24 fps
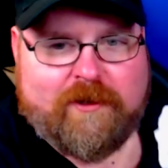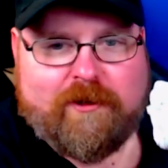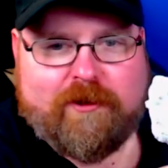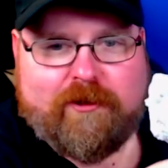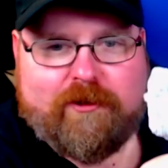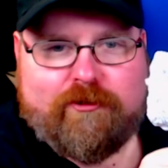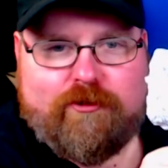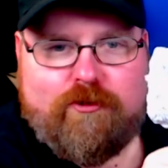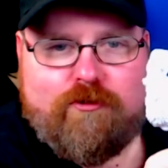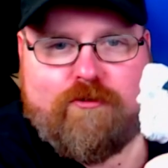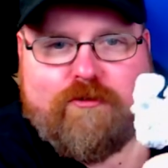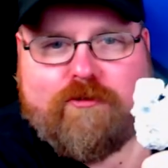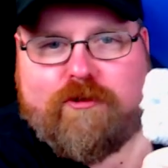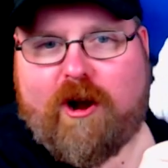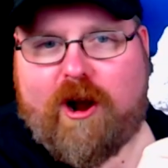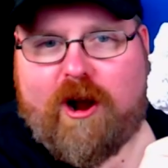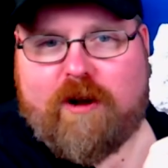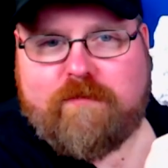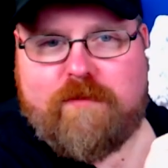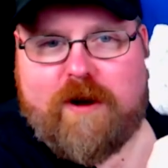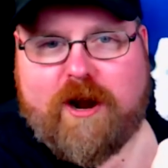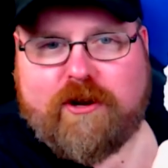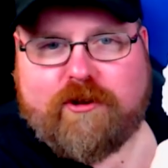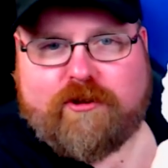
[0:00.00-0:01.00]
You got
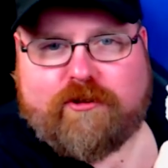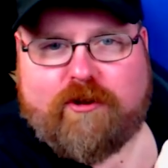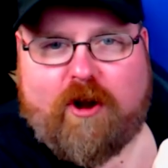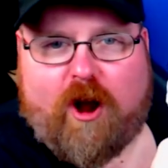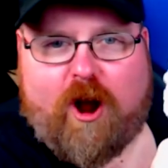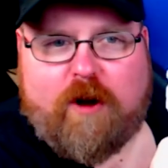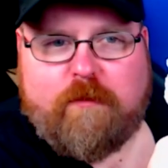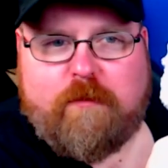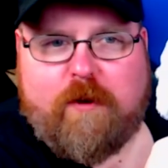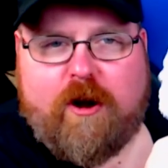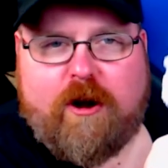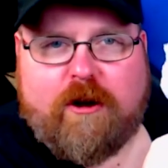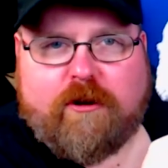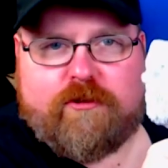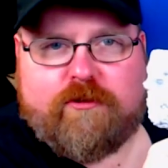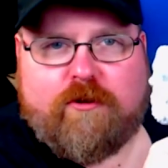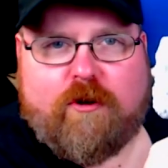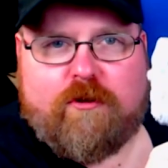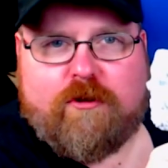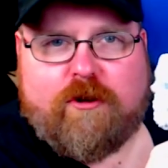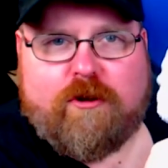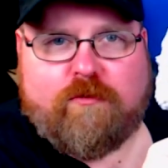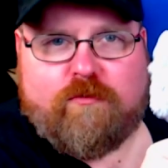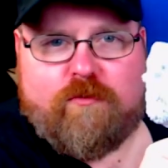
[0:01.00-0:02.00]
my Starbucks
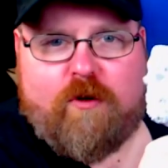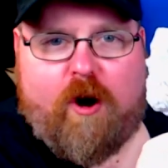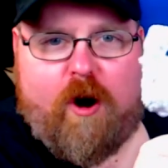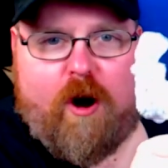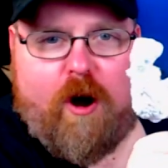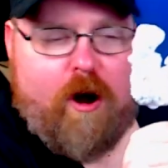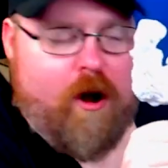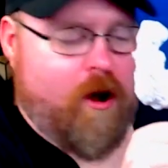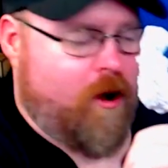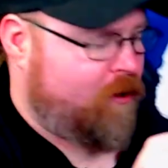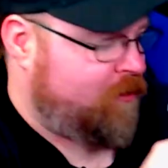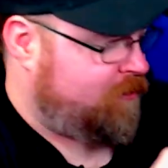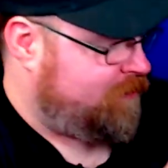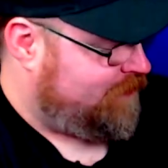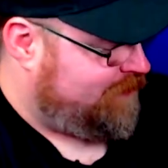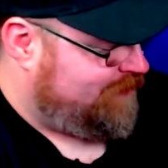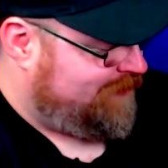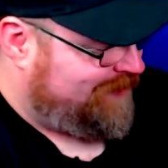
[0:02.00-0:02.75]
order wrong!